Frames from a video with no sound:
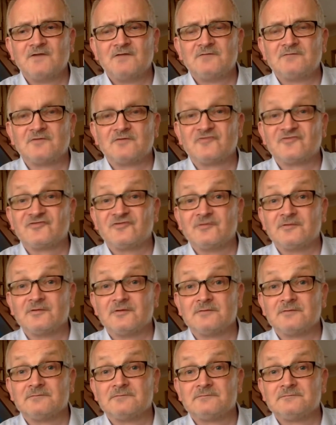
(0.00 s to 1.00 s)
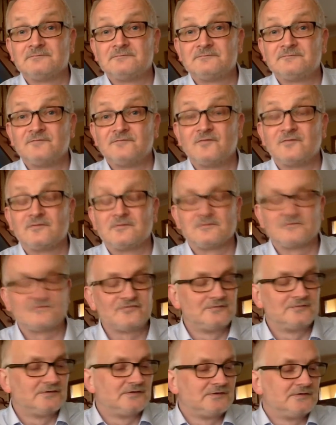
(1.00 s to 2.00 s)
Rod Stewart on
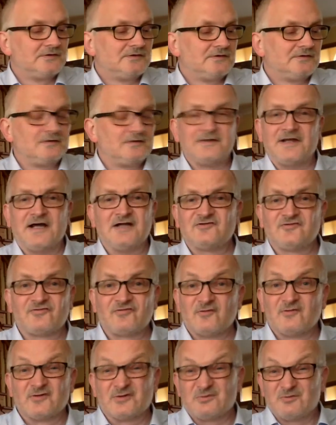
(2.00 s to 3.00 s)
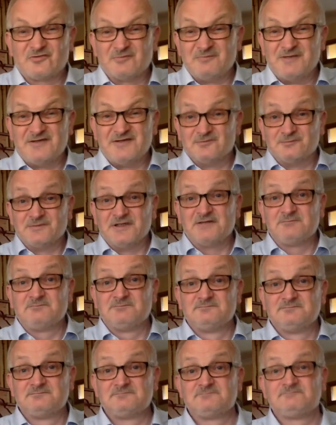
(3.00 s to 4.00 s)
vocals, and I just thought it was a made-up name.
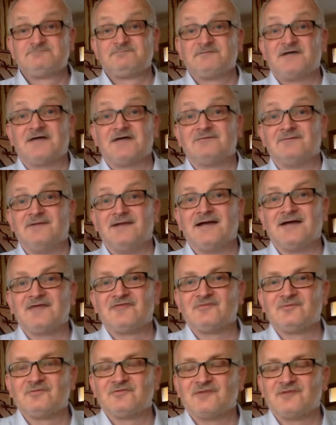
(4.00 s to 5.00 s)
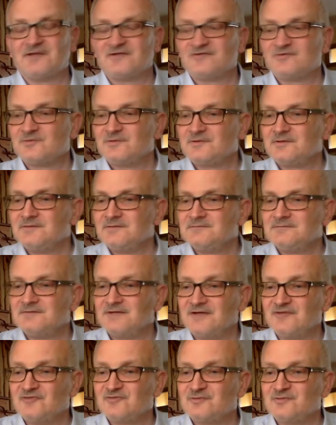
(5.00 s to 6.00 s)
I hadn't realised it was an actual
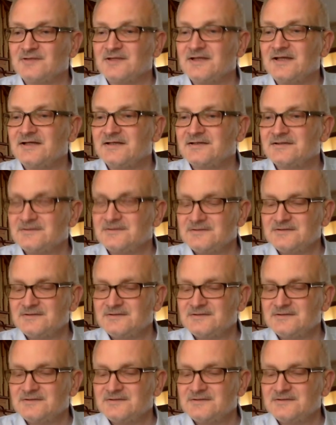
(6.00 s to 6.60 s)
guy.